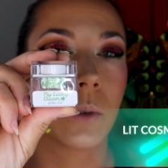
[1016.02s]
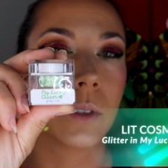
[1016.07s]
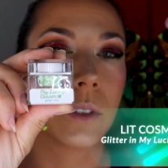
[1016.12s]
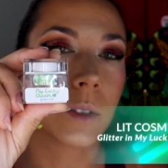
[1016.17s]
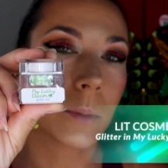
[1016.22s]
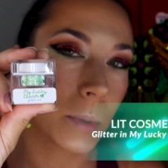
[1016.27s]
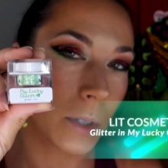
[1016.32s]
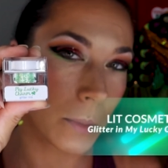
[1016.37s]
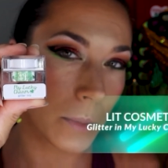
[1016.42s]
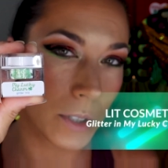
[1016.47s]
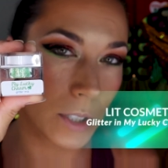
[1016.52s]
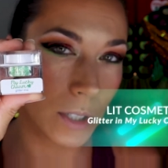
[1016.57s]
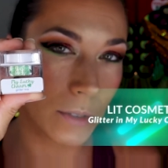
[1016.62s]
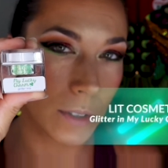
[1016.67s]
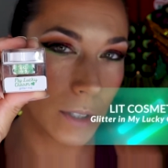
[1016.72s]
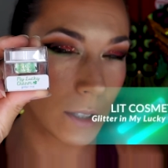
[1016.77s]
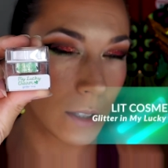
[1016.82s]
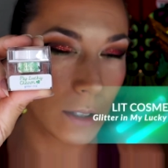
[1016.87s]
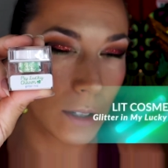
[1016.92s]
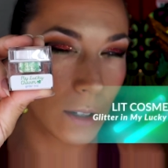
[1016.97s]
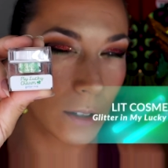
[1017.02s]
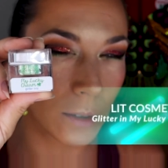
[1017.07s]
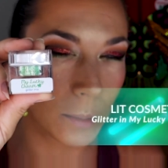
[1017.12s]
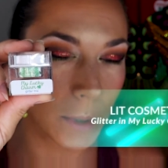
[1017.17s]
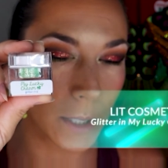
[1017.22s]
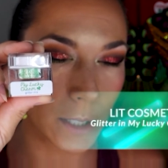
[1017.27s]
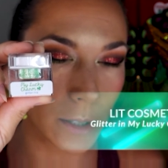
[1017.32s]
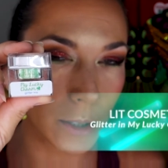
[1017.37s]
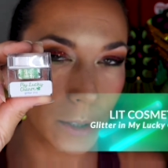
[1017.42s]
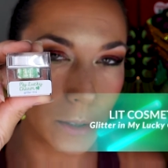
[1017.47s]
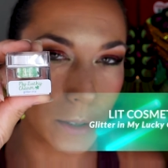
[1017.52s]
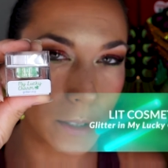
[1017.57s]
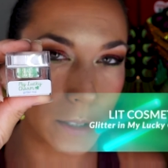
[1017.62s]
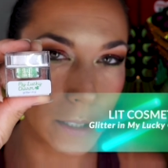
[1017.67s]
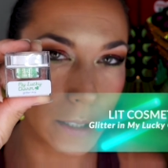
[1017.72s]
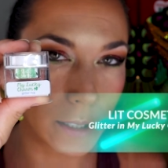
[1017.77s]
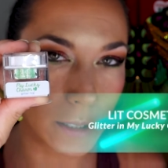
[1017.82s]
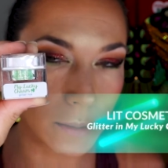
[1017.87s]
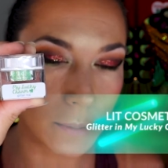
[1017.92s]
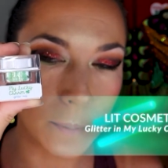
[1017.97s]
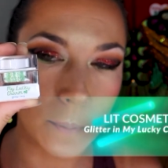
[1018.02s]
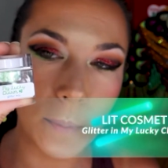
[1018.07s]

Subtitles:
course, pretty much all my glitter is Lit.